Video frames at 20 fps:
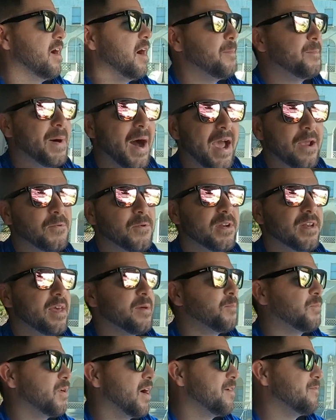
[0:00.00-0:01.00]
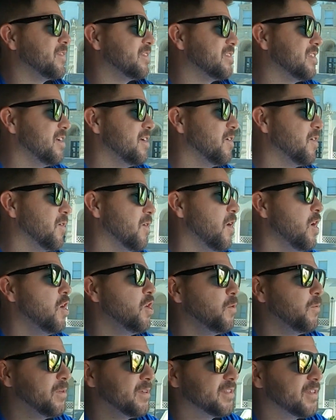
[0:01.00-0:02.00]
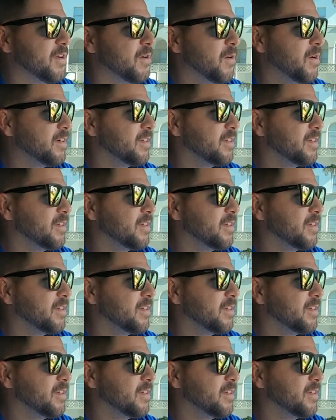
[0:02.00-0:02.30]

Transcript: a pirate and privateer who was here